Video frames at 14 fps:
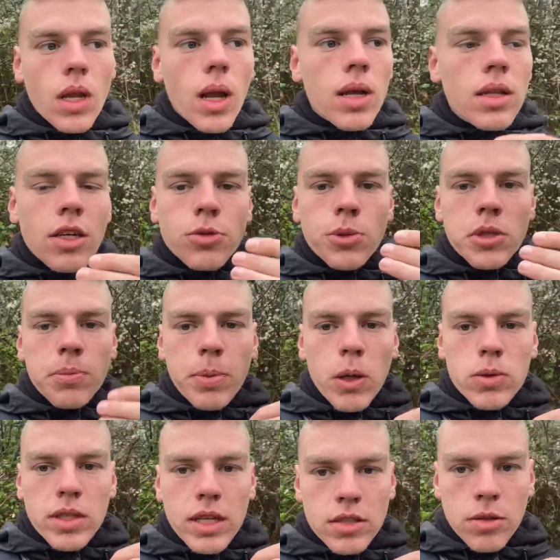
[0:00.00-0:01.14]
That's when you
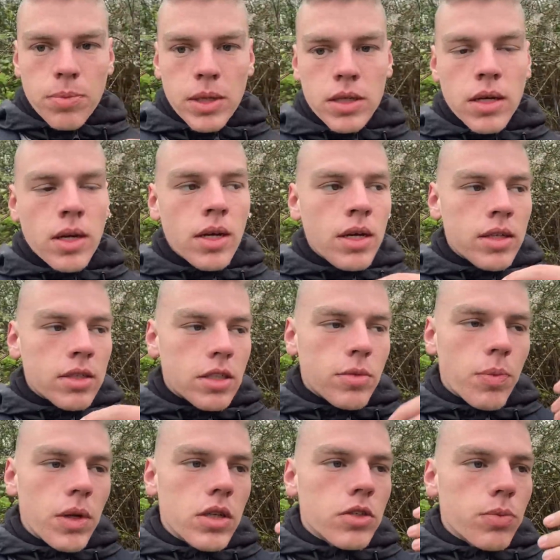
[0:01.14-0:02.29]
build discipline.
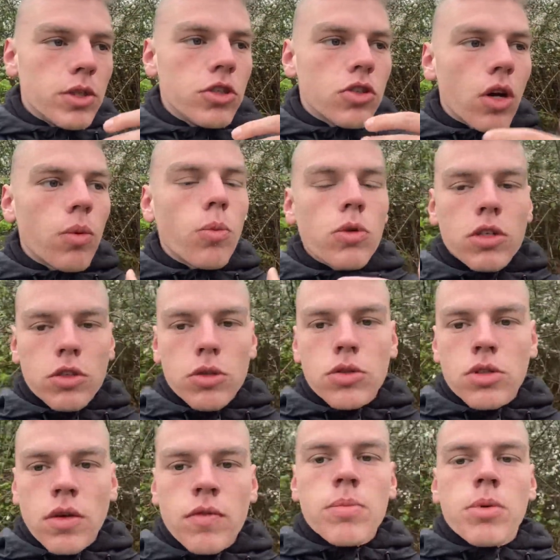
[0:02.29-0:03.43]
Discipline is when you don't want to do
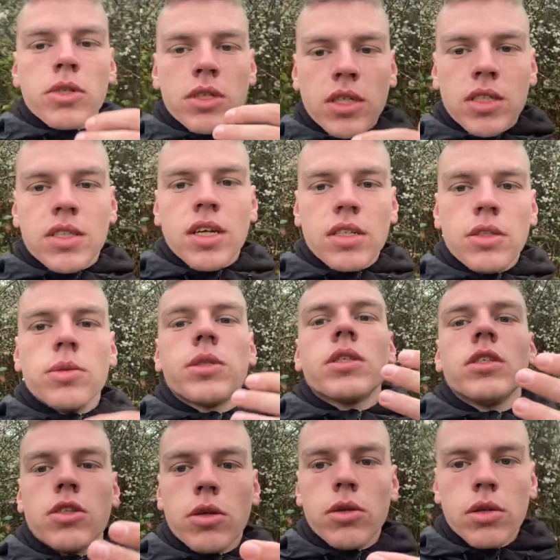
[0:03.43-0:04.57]
something, but you continuously
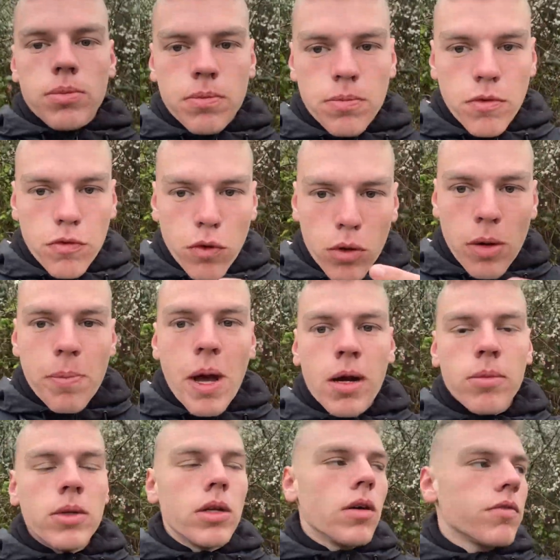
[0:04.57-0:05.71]
do it for the
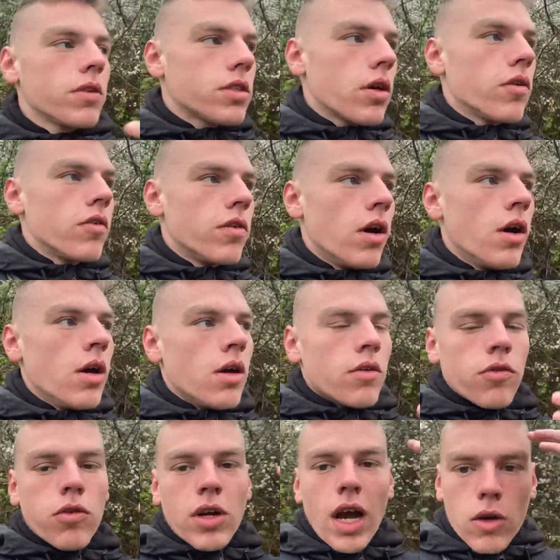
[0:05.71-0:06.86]
betterment of yourself,
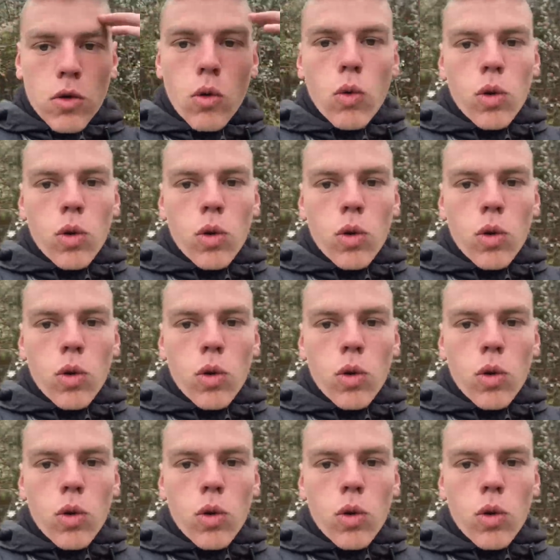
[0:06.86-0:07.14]
for that goal